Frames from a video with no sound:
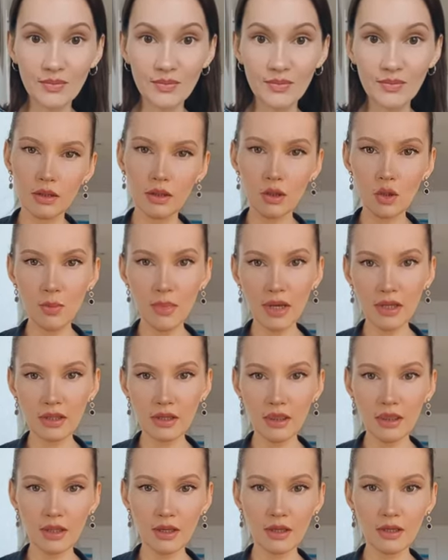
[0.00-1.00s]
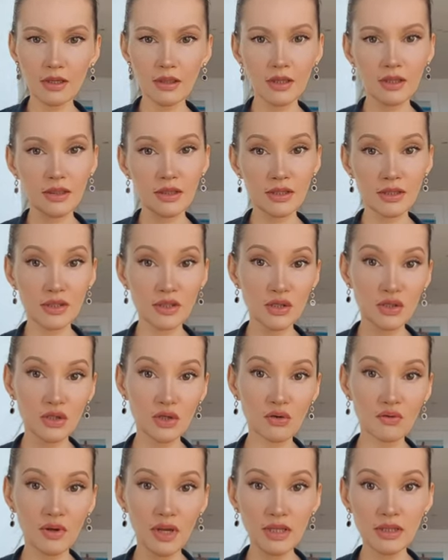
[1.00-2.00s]
You might think that this is a
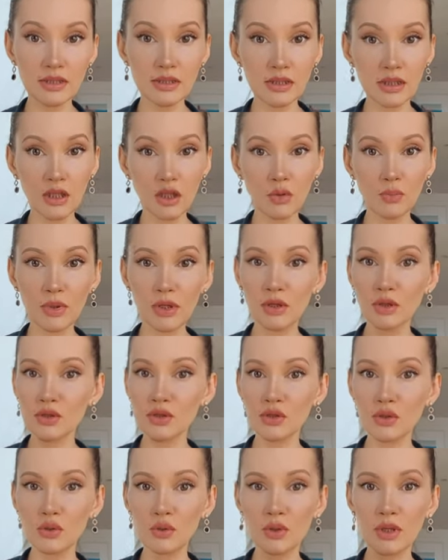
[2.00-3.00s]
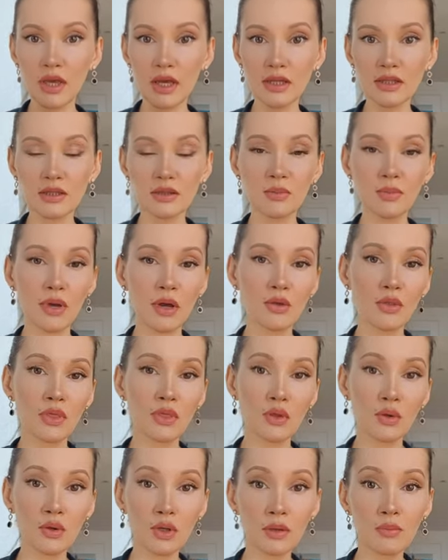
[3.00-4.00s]
great deal because you get about
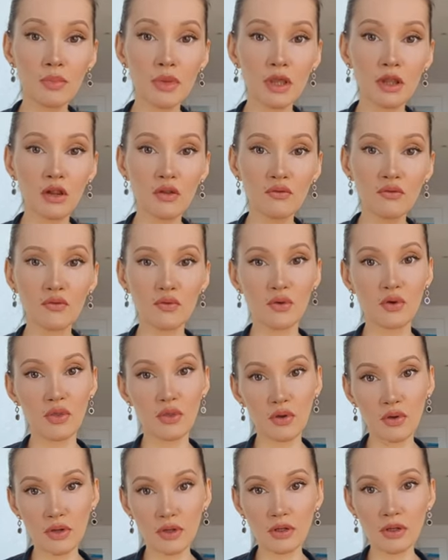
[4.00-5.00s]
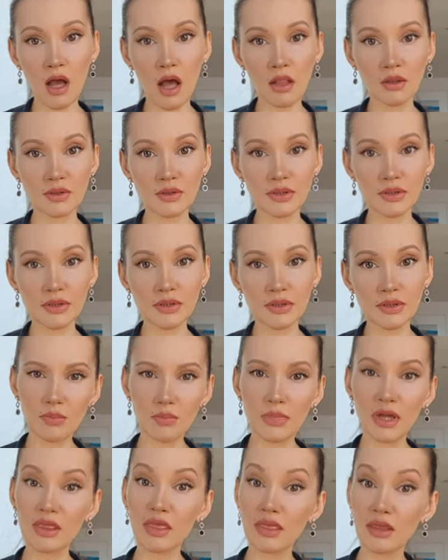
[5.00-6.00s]
30 mil for $30,
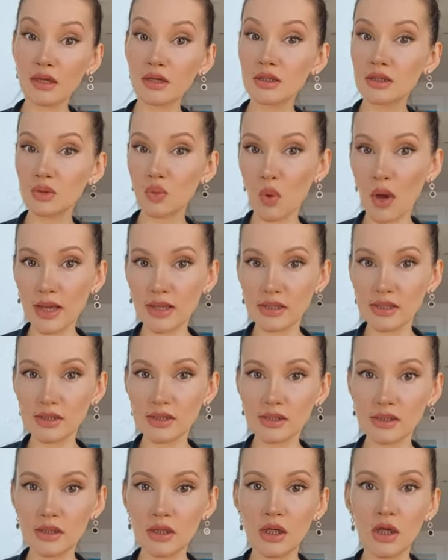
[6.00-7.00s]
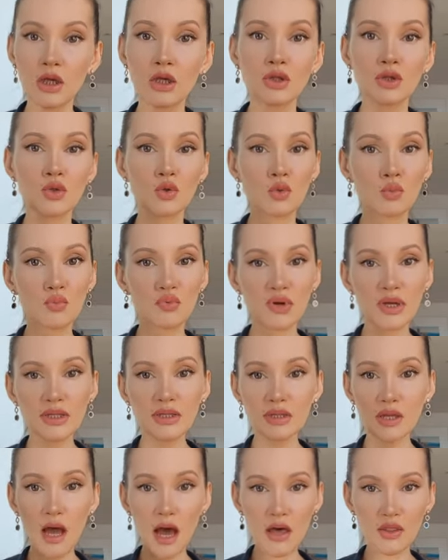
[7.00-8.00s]
but think twice. To
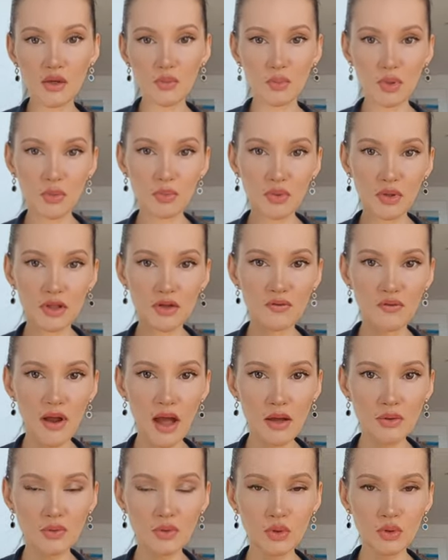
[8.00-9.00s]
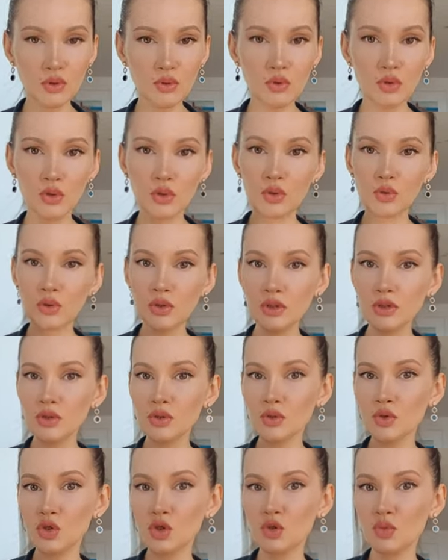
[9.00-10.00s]
impress other people around you, you need
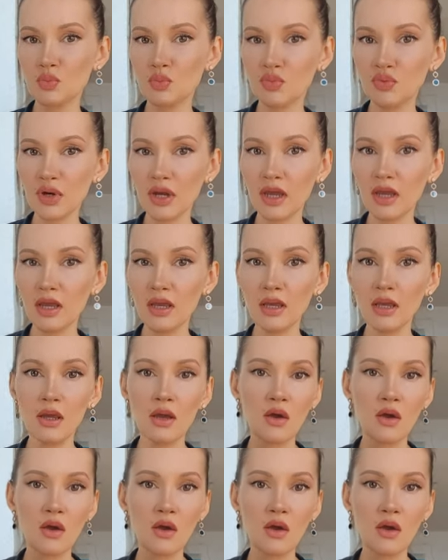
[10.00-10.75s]
to spray